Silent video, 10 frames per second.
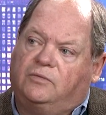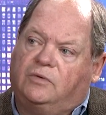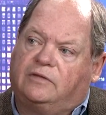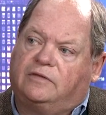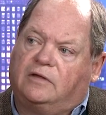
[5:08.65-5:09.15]

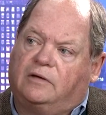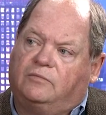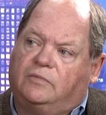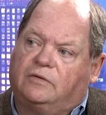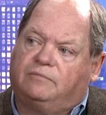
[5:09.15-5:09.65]
with
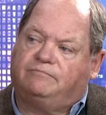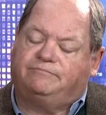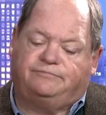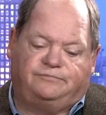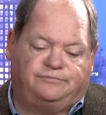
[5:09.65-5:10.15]

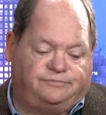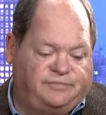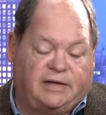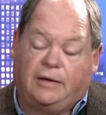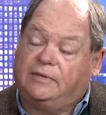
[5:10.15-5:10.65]

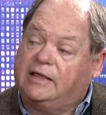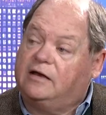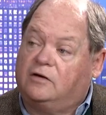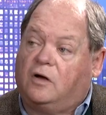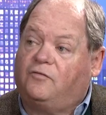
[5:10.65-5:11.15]
being able to
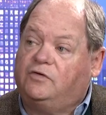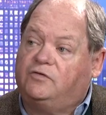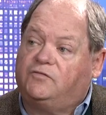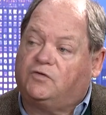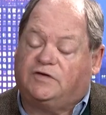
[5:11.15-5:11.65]
get into Harvard
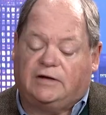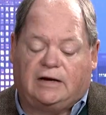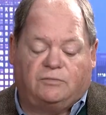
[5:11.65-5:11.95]
University,